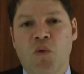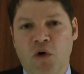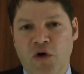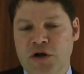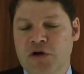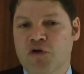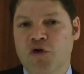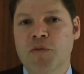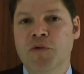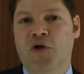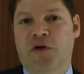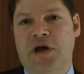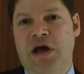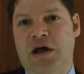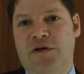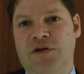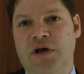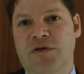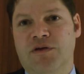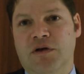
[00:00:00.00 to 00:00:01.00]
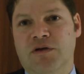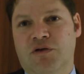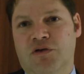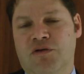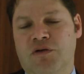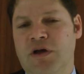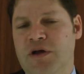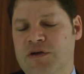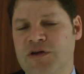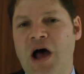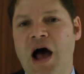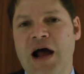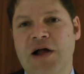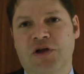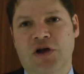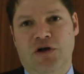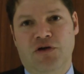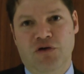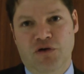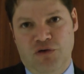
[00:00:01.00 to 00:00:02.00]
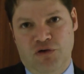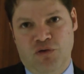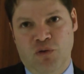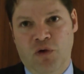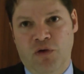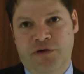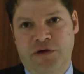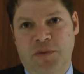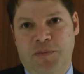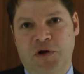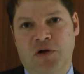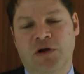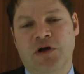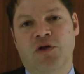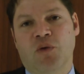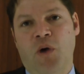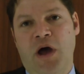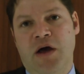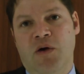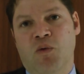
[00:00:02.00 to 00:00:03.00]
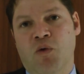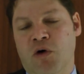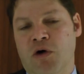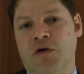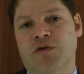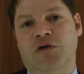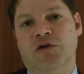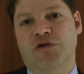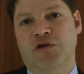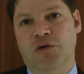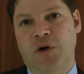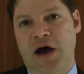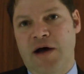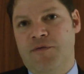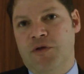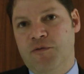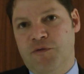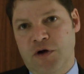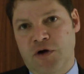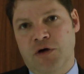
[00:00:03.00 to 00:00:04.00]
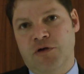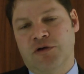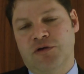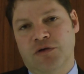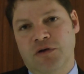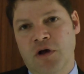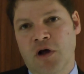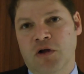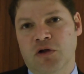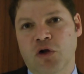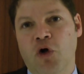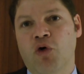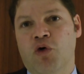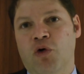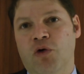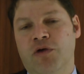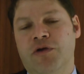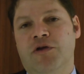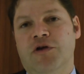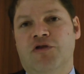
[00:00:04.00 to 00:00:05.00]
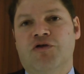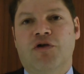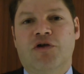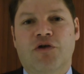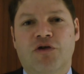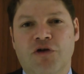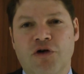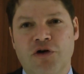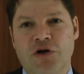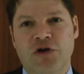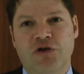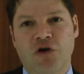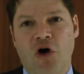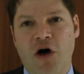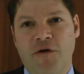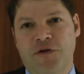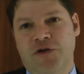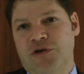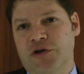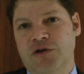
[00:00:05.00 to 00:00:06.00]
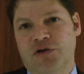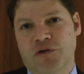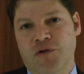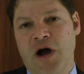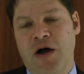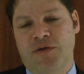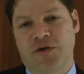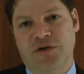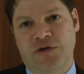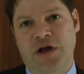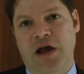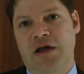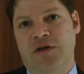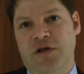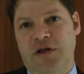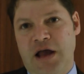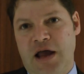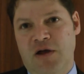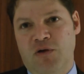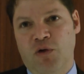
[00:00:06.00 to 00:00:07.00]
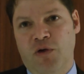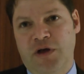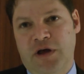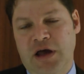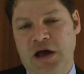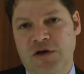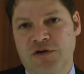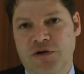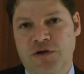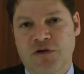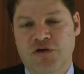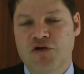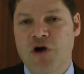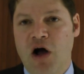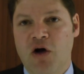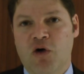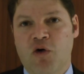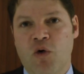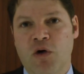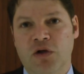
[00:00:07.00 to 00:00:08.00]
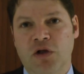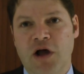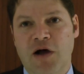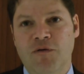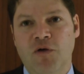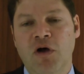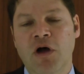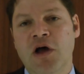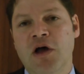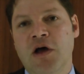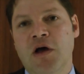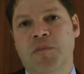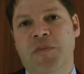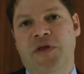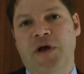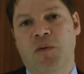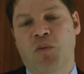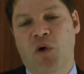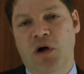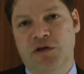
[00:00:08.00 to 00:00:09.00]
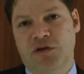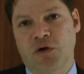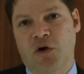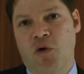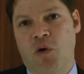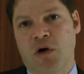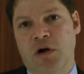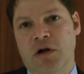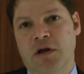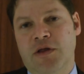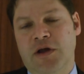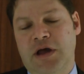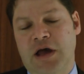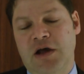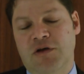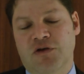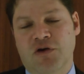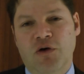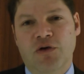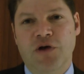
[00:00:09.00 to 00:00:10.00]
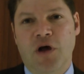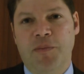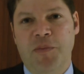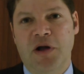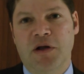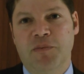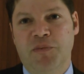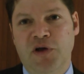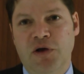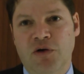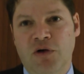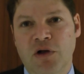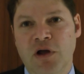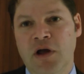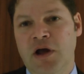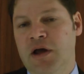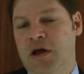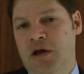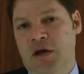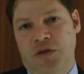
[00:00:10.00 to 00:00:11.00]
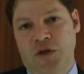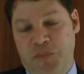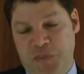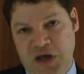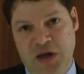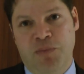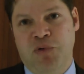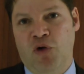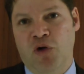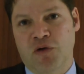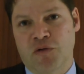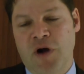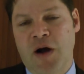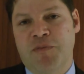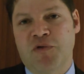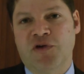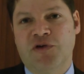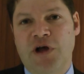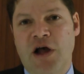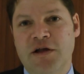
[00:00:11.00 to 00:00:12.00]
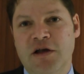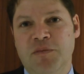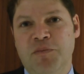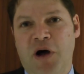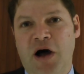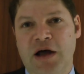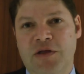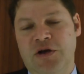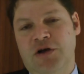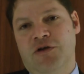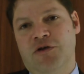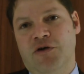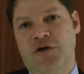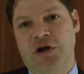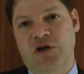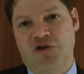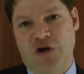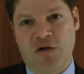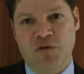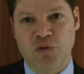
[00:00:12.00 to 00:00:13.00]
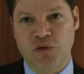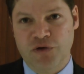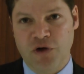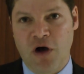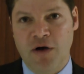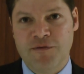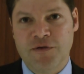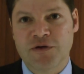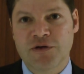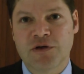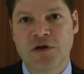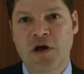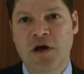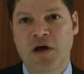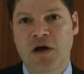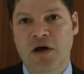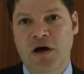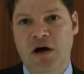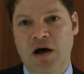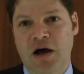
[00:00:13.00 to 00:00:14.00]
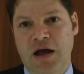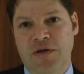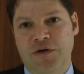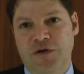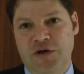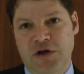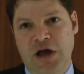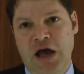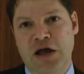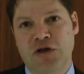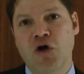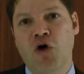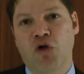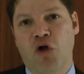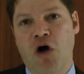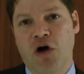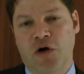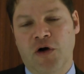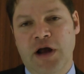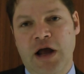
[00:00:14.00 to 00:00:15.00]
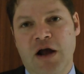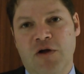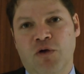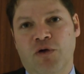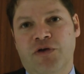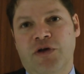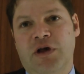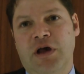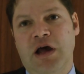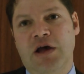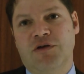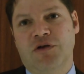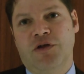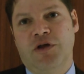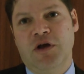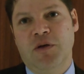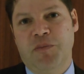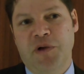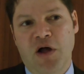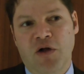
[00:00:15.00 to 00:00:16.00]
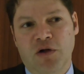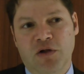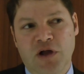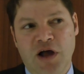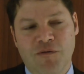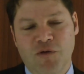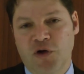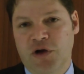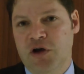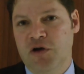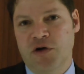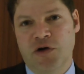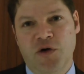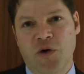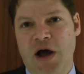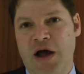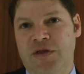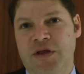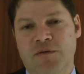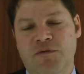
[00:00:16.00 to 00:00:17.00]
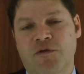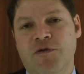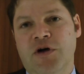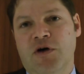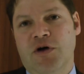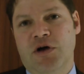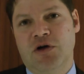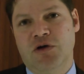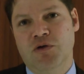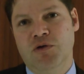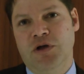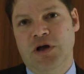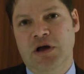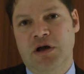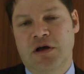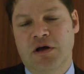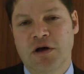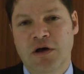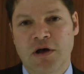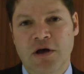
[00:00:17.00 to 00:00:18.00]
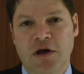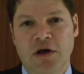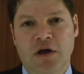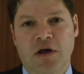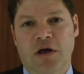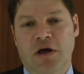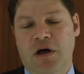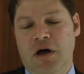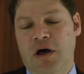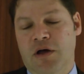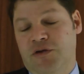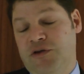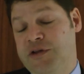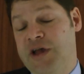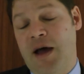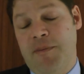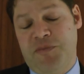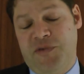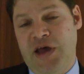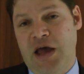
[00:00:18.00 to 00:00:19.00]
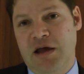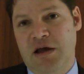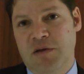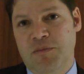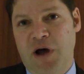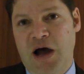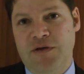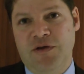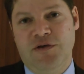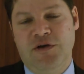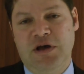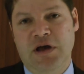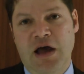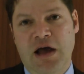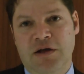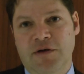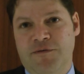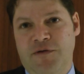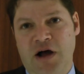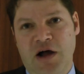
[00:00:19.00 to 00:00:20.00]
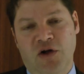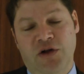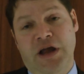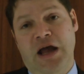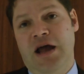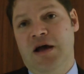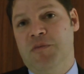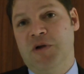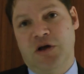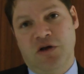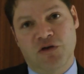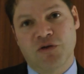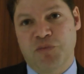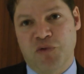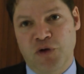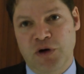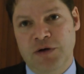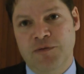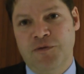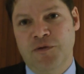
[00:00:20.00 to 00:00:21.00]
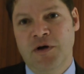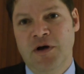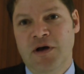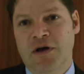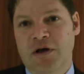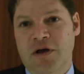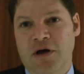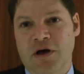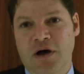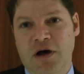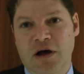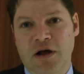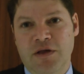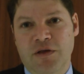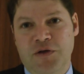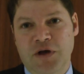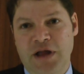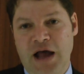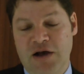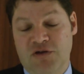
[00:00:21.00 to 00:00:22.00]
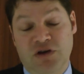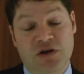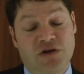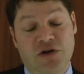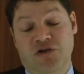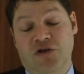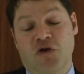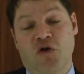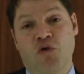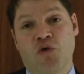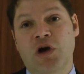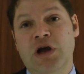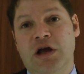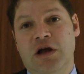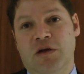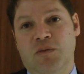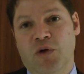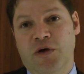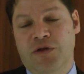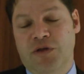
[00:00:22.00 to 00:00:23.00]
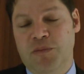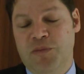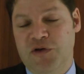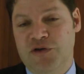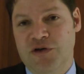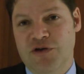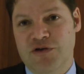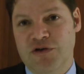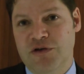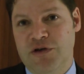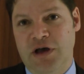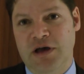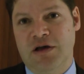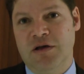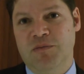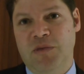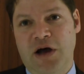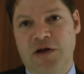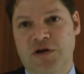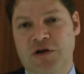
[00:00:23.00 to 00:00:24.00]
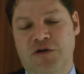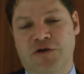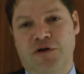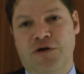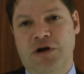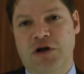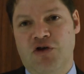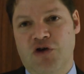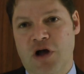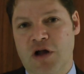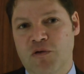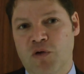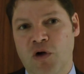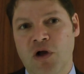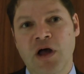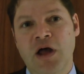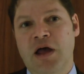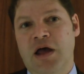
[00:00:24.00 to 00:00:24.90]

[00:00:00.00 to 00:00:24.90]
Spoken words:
Well, in a criminal case, that's highly unusual. Typically, the way it works is you have the various local district attorney's offices throughout the state that handle the case at the trial court level. But then once the case goes up on appeal, the people are represented by the attorney general's office, and the DA no longer handles the case at the appellate level. Here, you had the very unique step taken by the DA to file an amicus brief that actually disagreed with the position taken by the Attorney General,